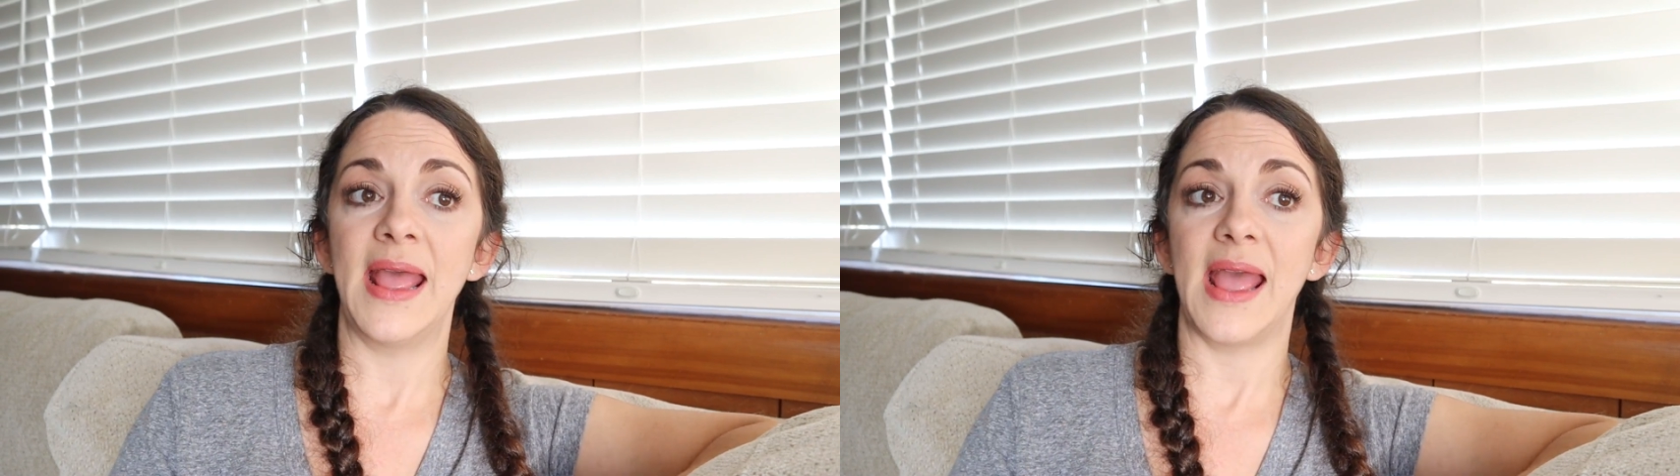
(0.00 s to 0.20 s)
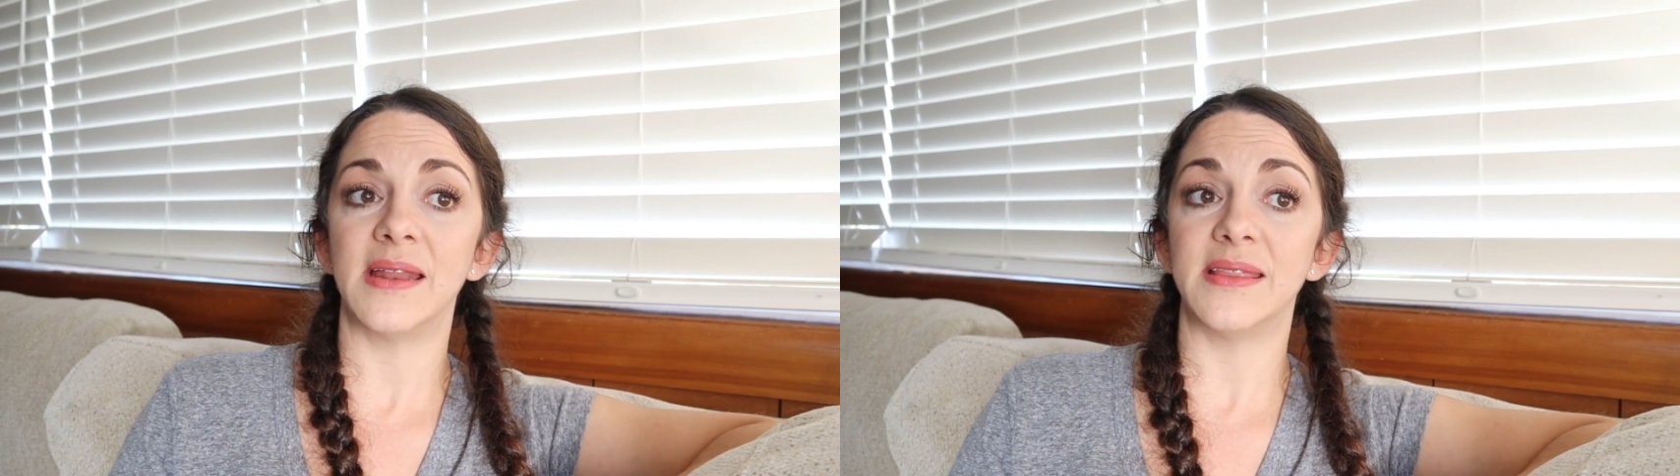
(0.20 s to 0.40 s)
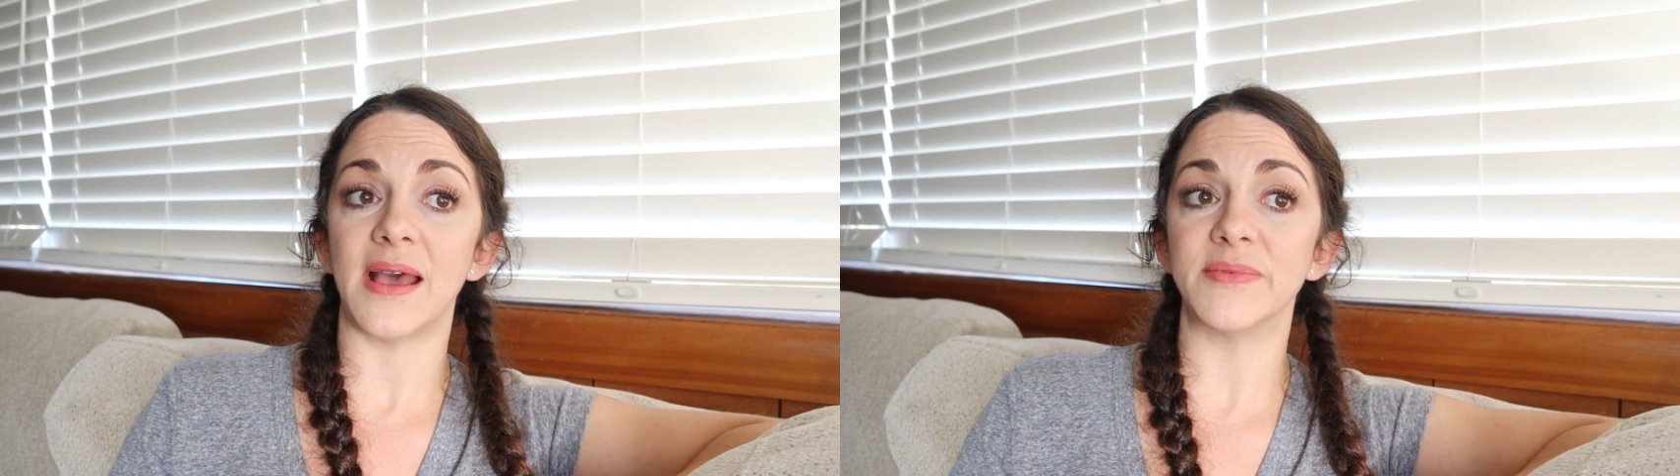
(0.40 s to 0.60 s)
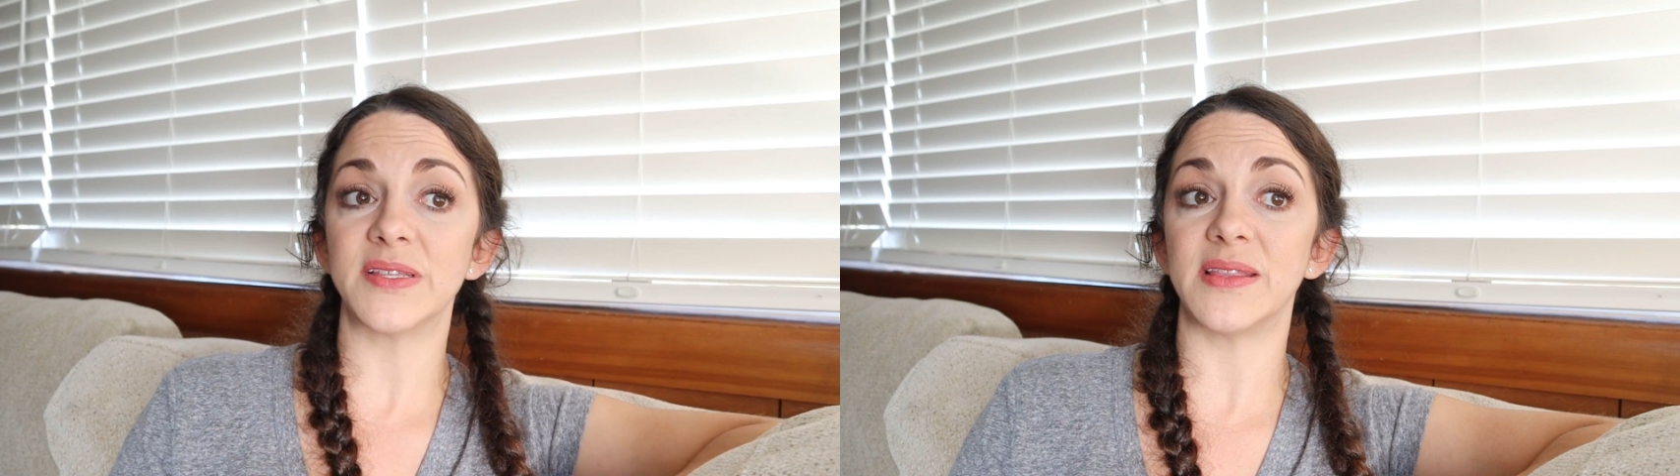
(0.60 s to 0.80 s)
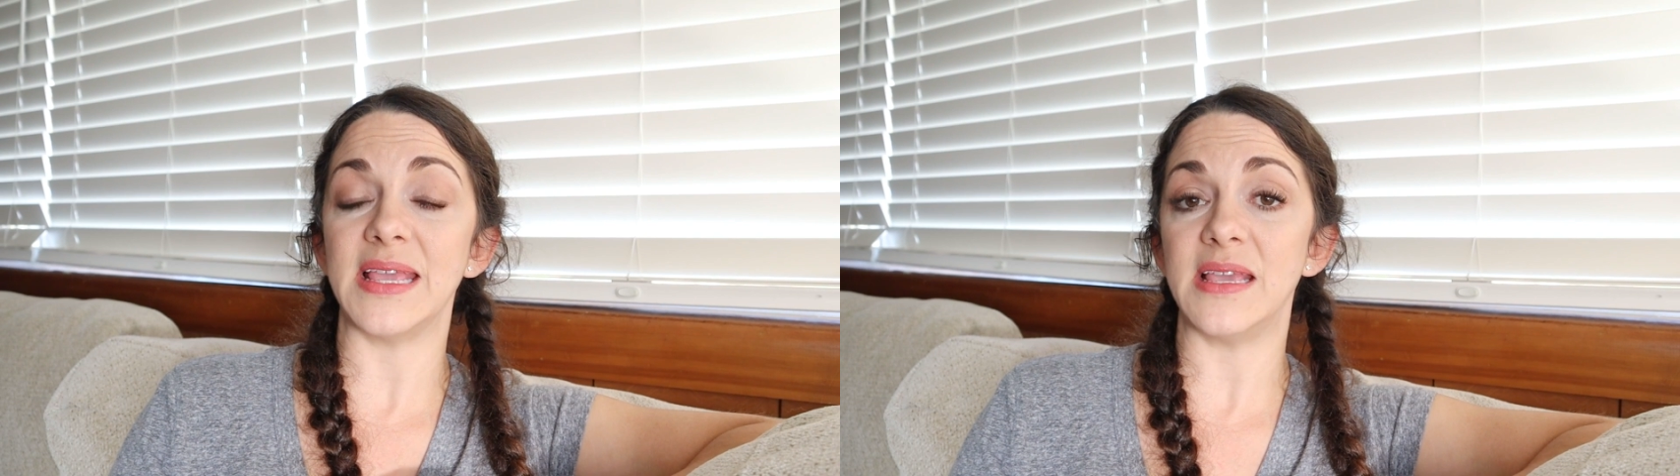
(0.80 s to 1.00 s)
and that
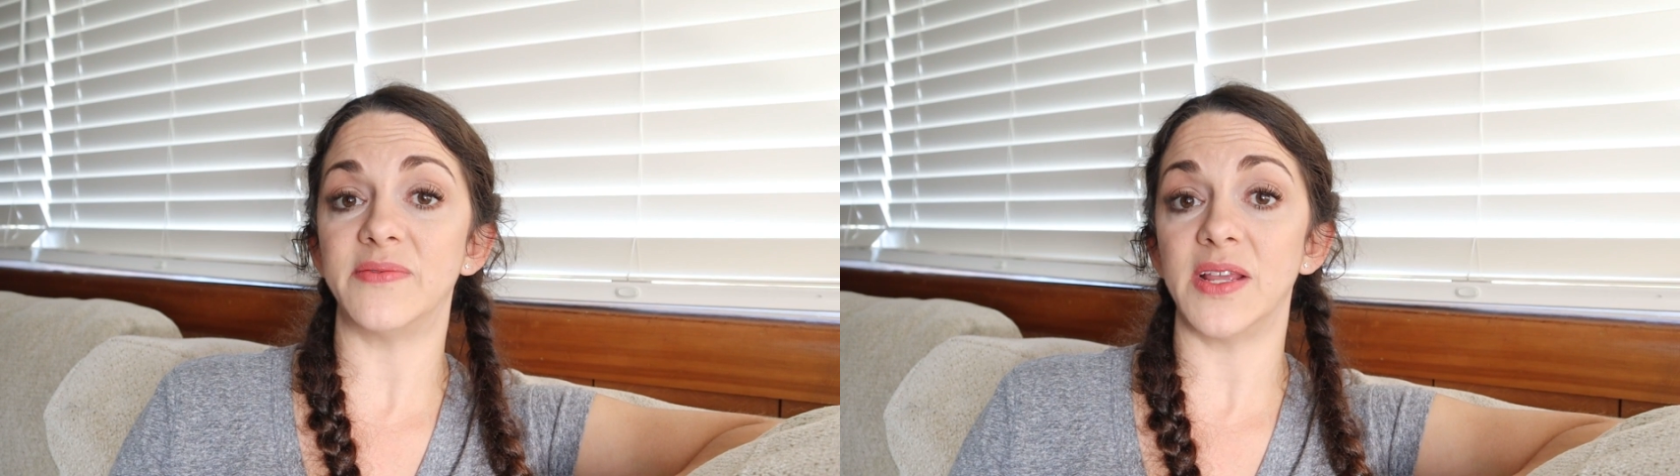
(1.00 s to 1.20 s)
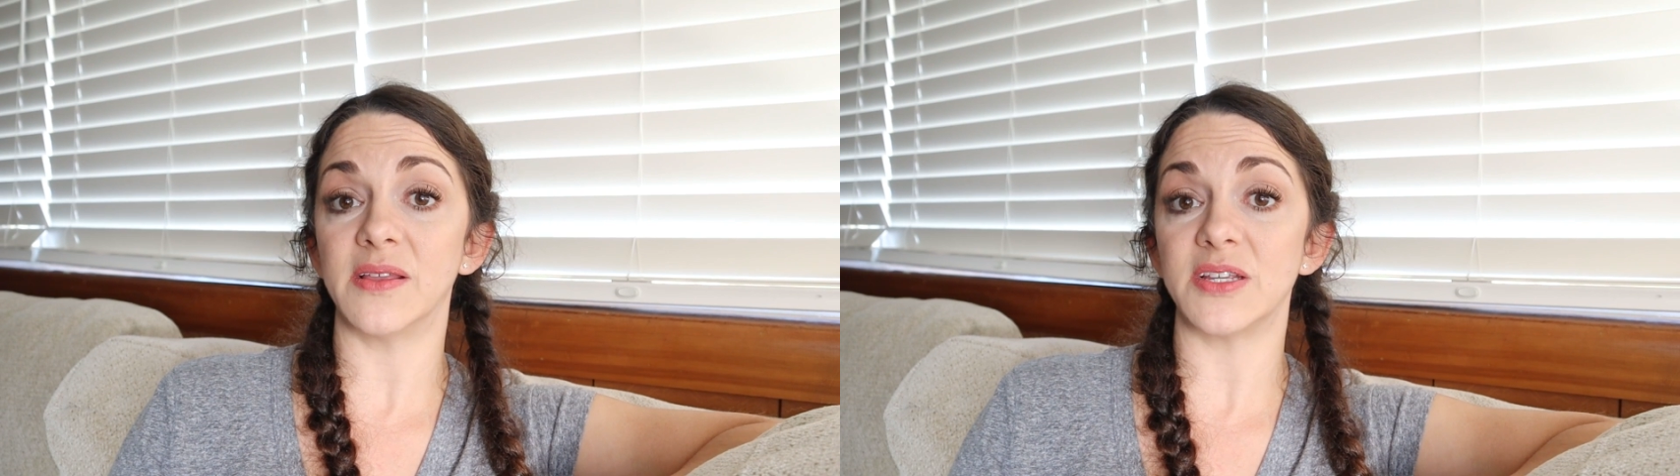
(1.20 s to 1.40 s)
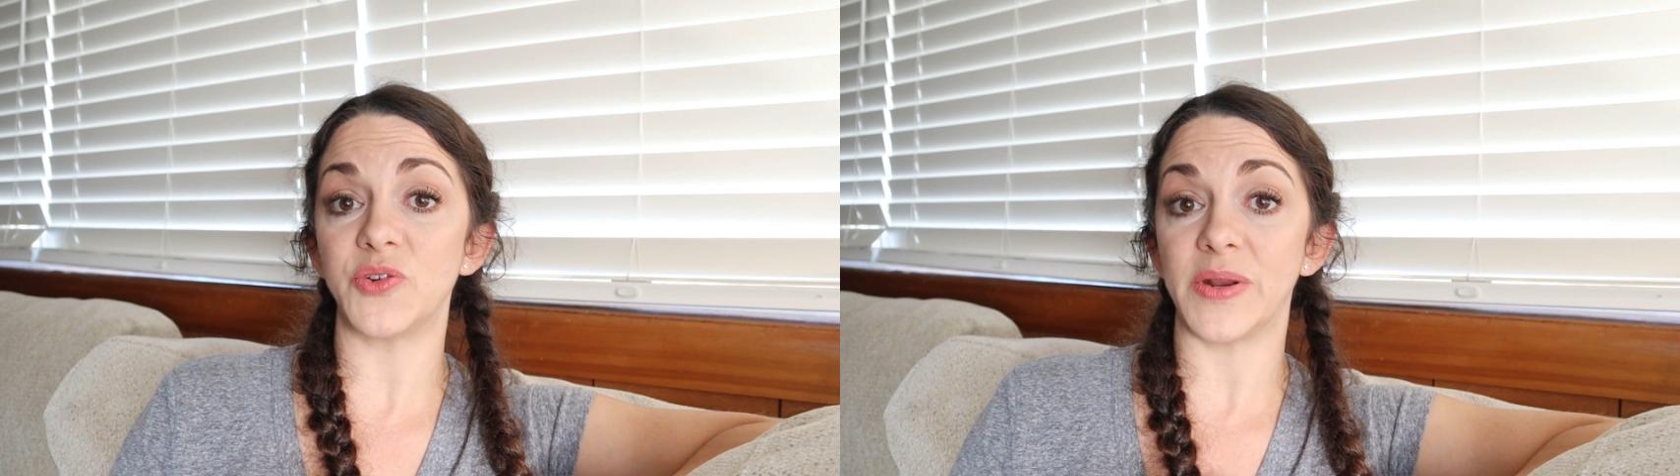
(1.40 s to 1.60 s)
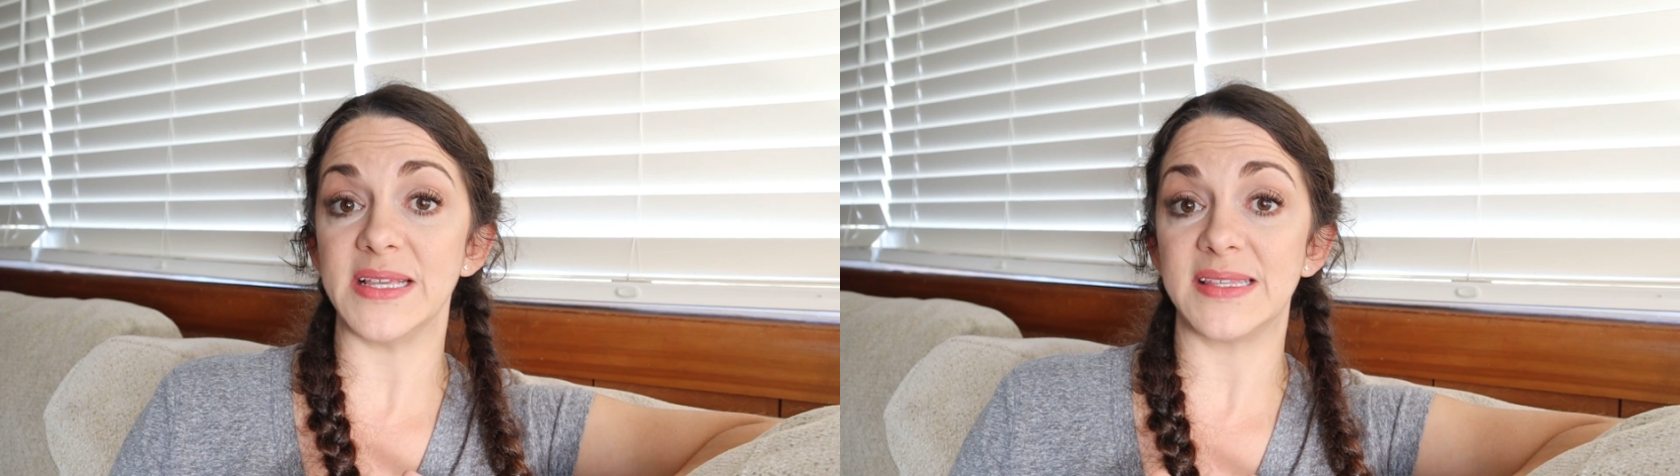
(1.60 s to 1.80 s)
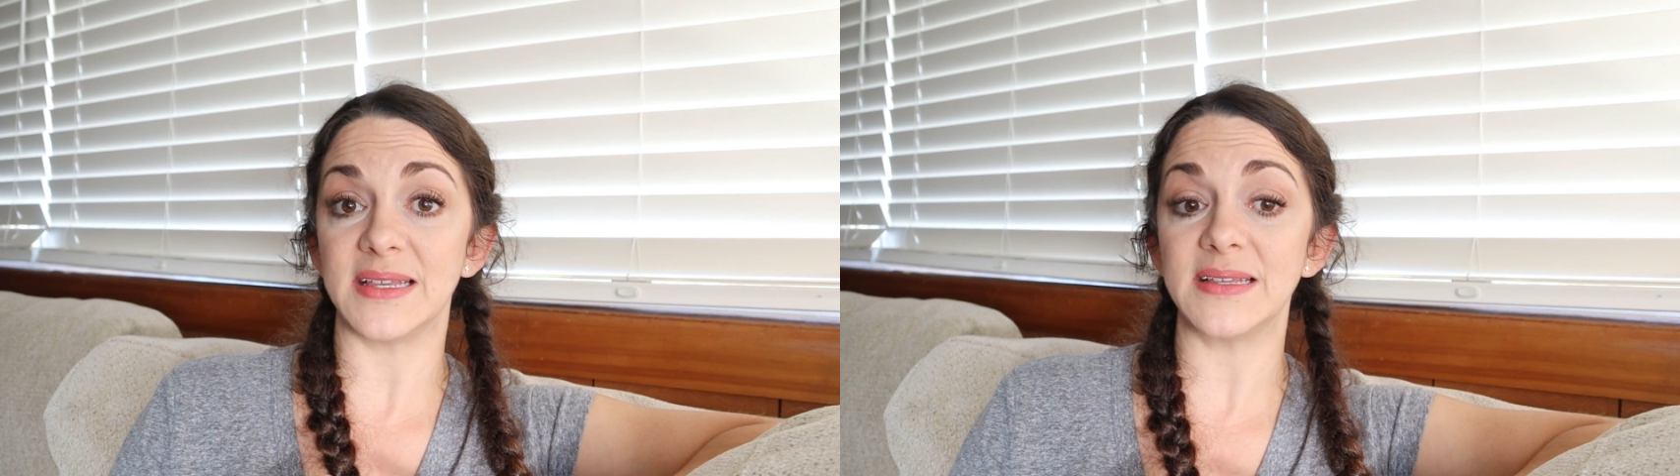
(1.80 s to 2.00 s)
was on the evening of the
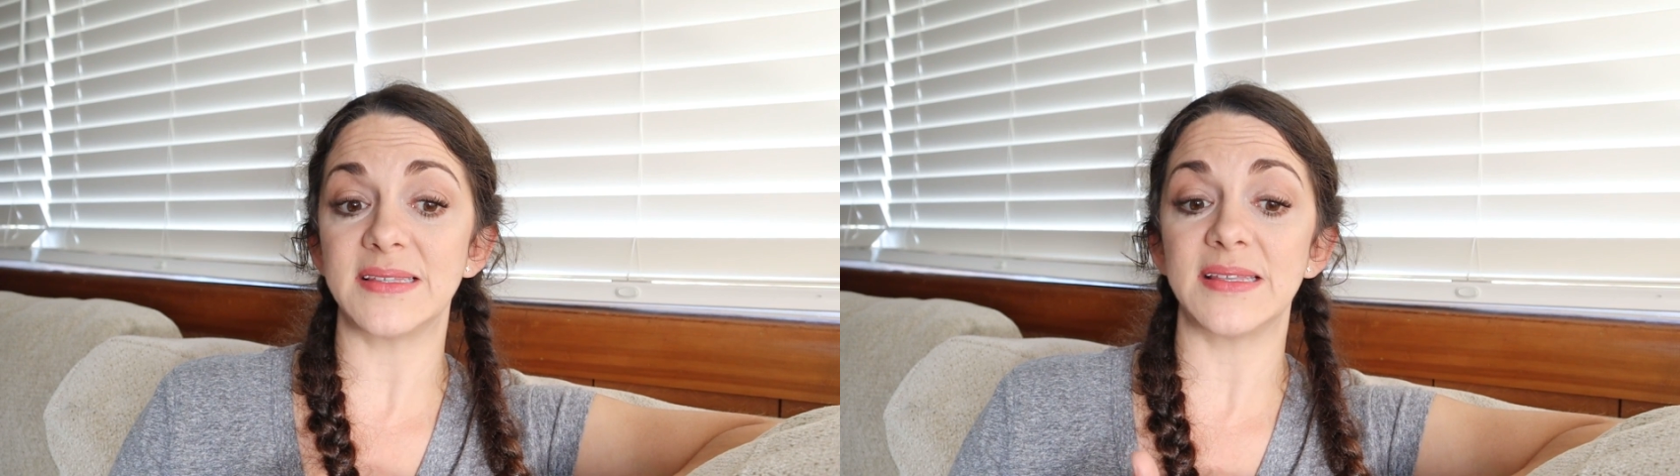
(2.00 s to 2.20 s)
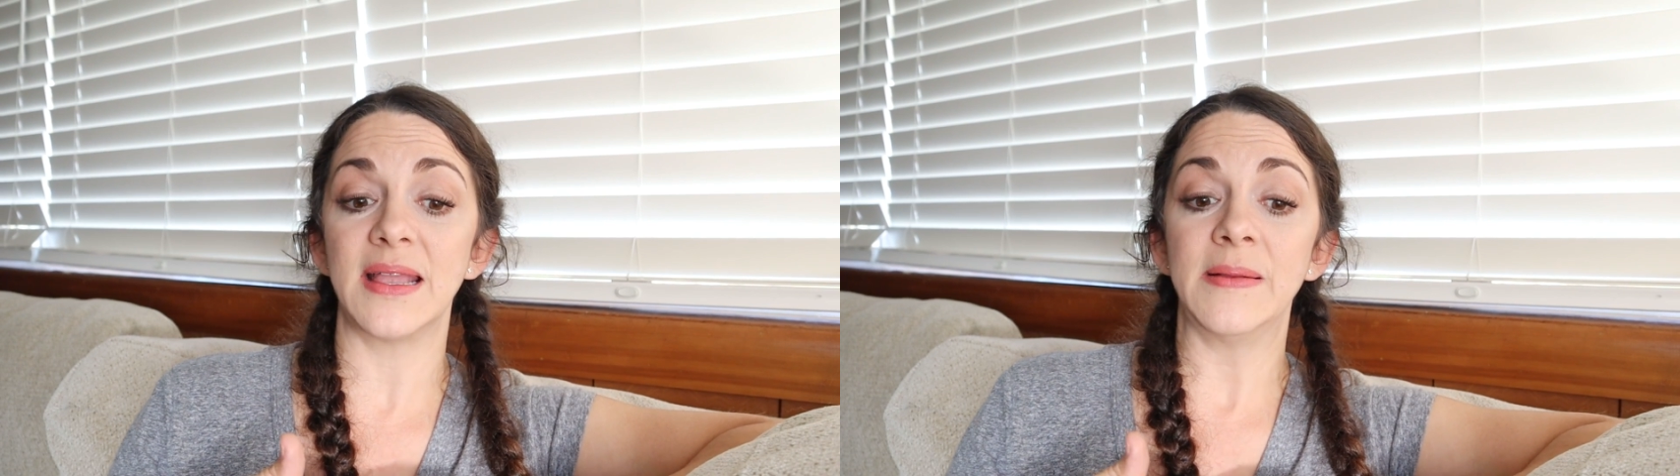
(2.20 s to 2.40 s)
26th.